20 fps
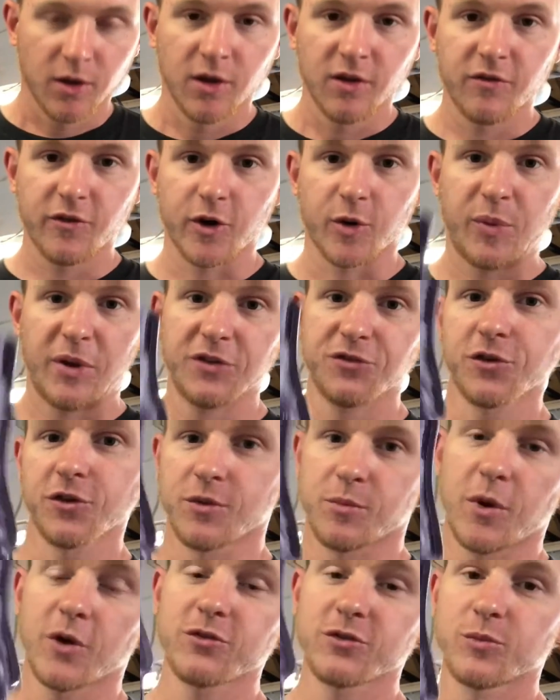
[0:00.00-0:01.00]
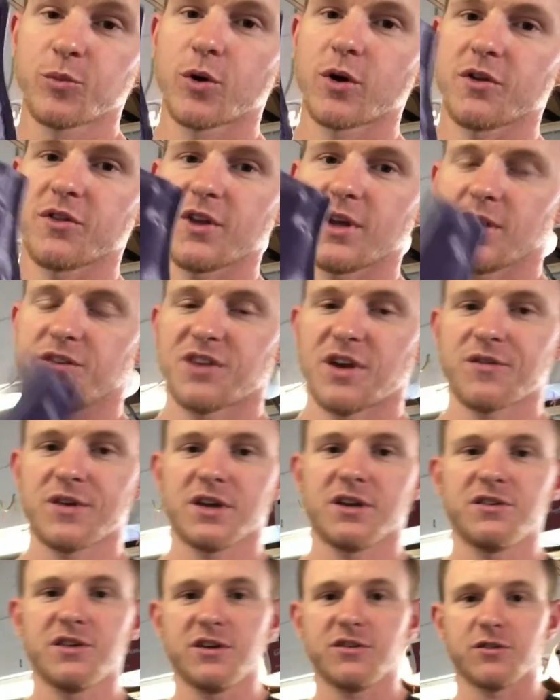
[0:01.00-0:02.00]
For your pistol, the most important thing is having
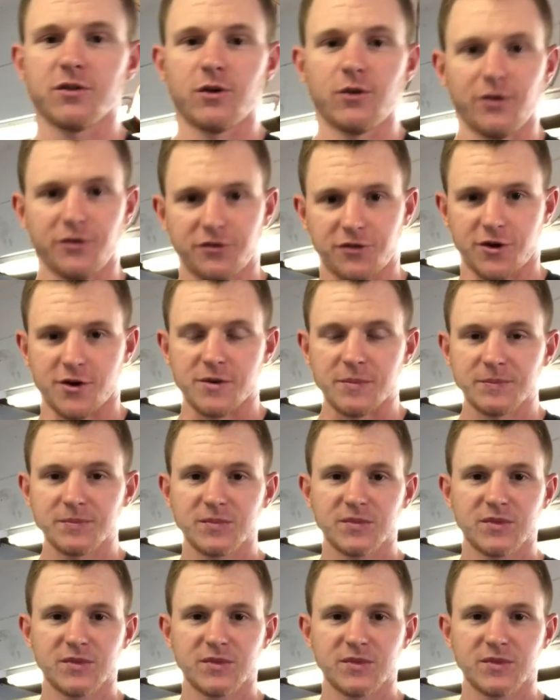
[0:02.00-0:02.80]
a decent holster.